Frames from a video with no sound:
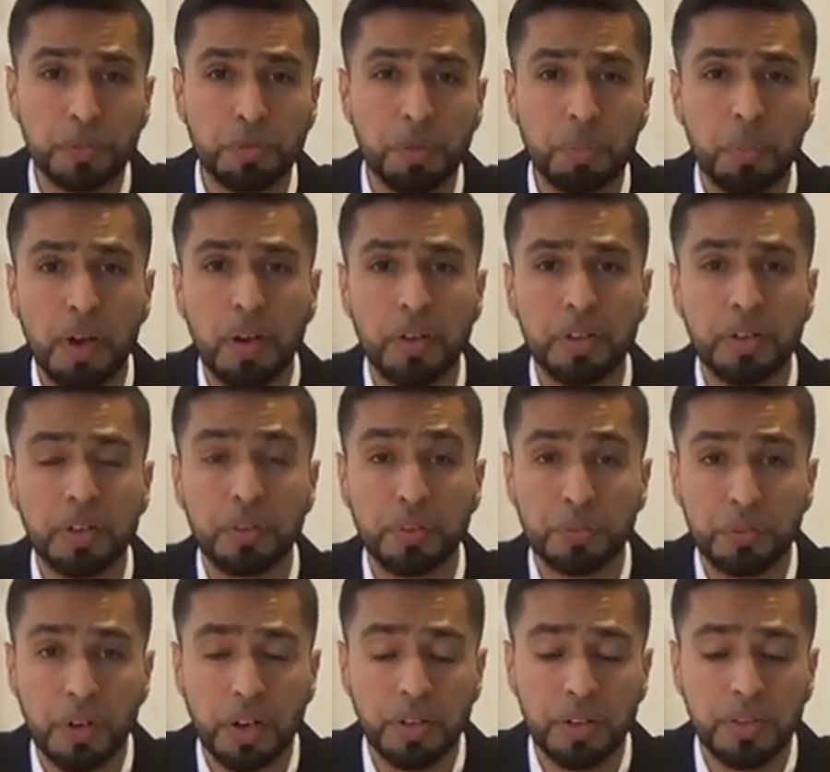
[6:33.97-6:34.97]
of American
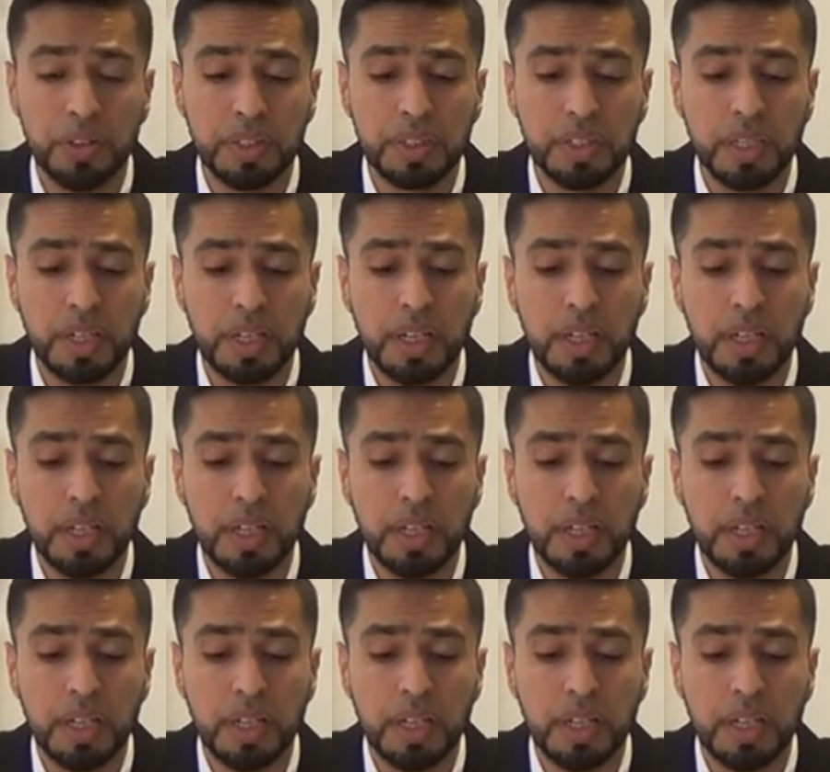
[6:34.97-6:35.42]
refineries.